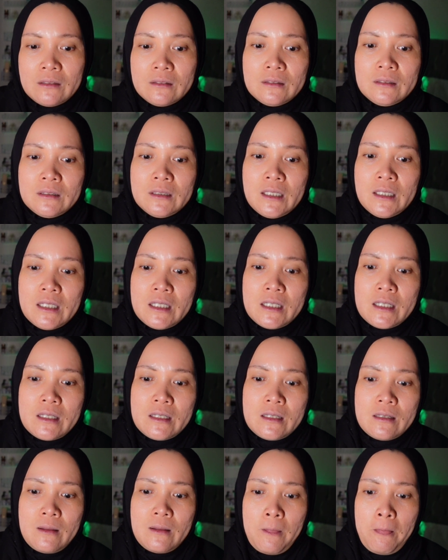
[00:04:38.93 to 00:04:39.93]
on
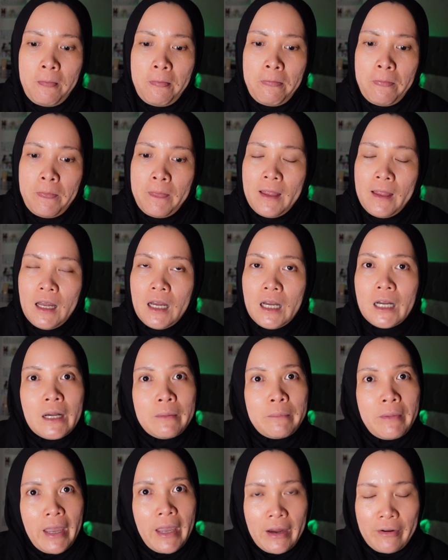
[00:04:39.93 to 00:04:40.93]
this
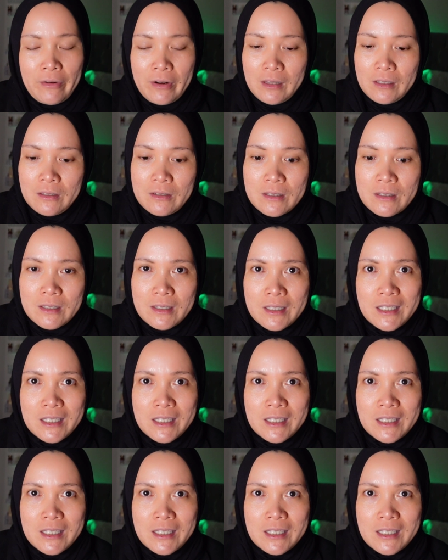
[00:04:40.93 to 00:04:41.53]
Airalo.